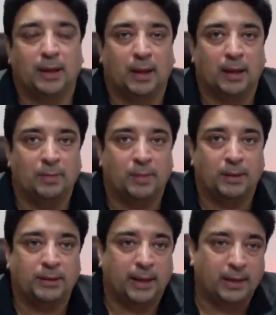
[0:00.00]
I'm a
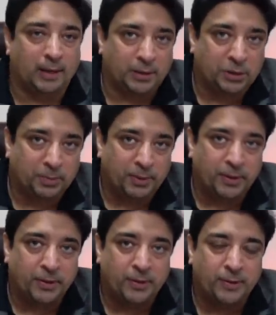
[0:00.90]
tech
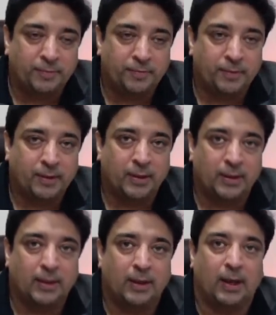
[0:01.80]
entrepreneur,
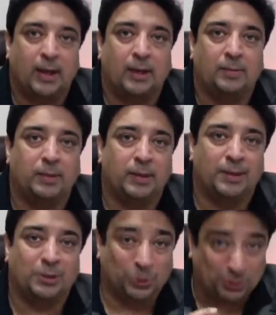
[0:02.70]
I'm
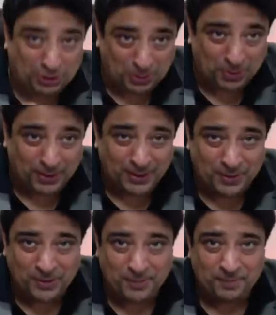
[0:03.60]
a
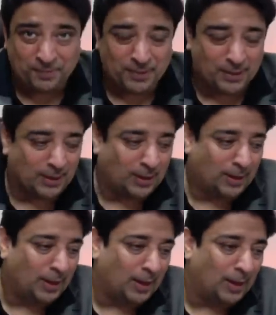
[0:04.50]
socialpreneur,
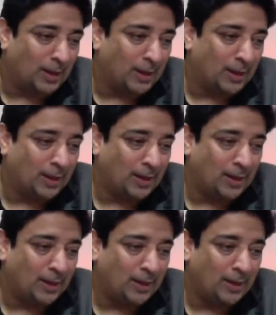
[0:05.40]

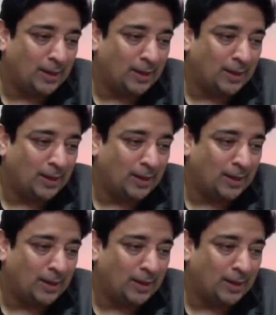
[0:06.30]
I